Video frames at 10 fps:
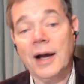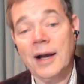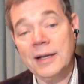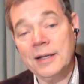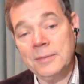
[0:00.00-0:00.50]

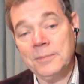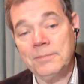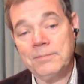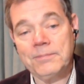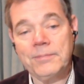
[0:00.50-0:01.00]
I
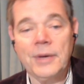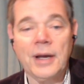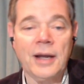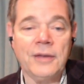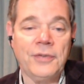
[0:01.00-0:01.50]

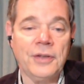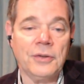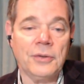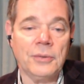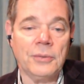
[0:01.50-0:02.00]

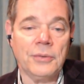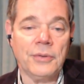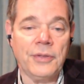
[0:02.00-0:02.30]
feel